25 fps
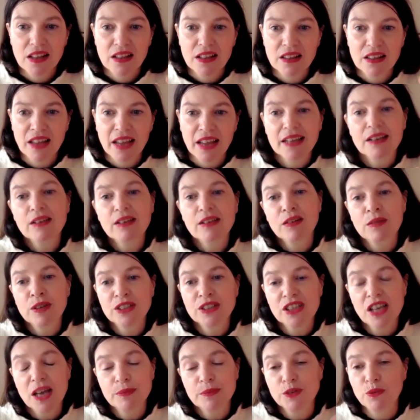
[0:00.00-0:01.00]
like,
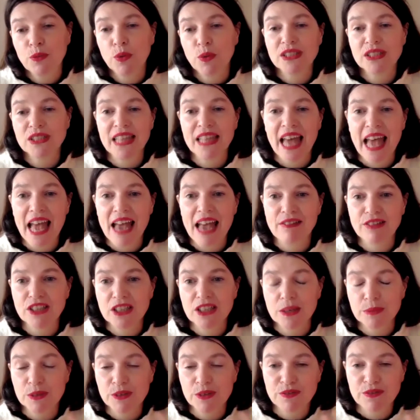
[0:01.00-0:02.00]
in terms of what's there, in
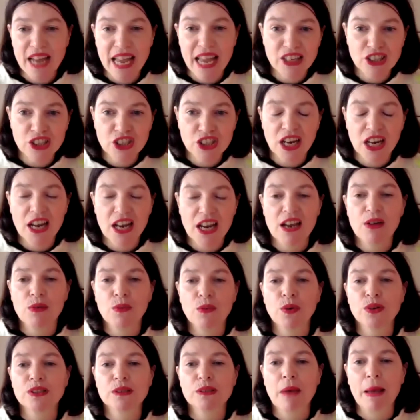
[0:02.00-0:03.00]
terms of nature,
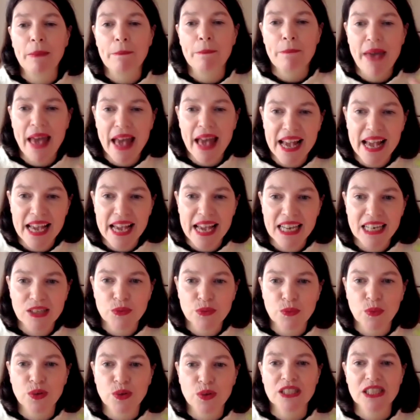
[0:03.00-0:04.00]
what's
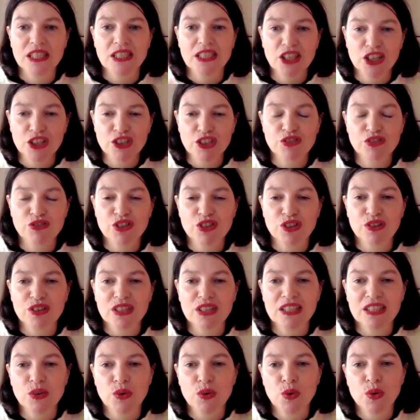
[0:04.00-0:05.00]
man-made, what's industrial,
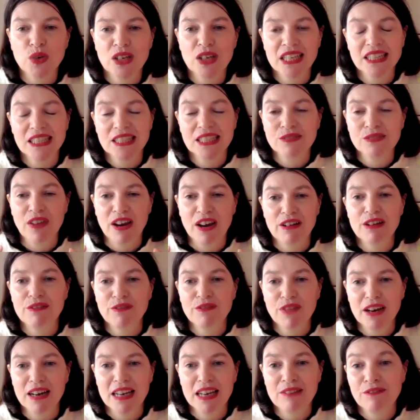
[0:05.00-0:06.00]
is all, it's very,
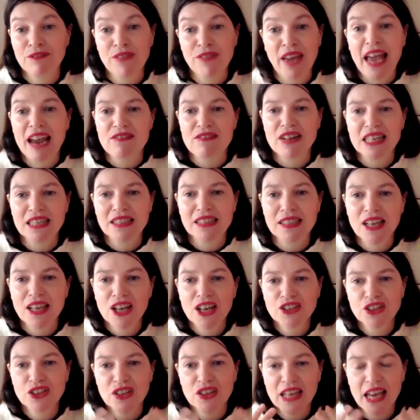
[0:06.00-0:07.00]
very, it varies.
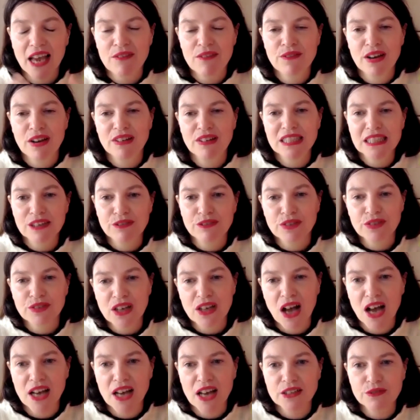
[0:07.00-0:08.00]
So you get a very
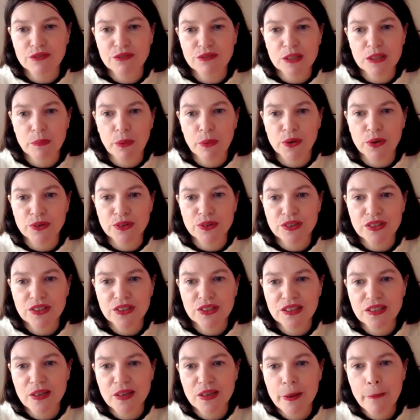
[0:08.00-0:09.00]
different kind of
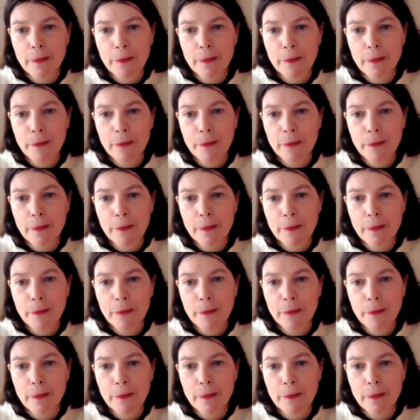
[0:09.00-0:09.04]
response.